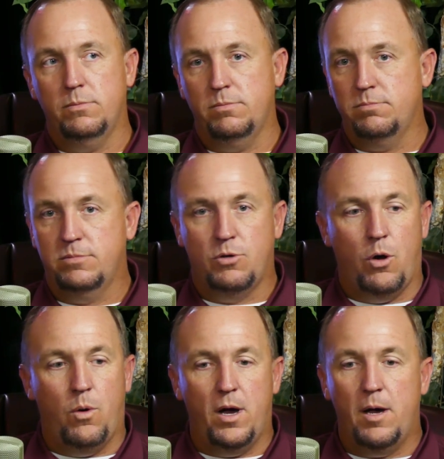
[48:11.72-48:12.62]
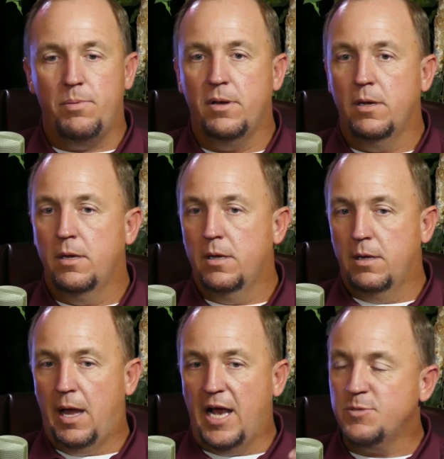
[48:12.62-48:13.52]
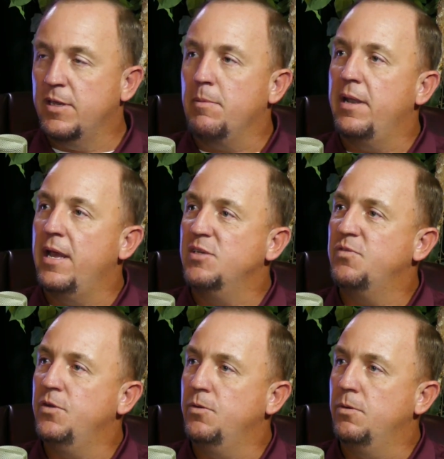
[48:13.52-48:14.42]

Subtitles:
grow up, I speak at my dad's funeral.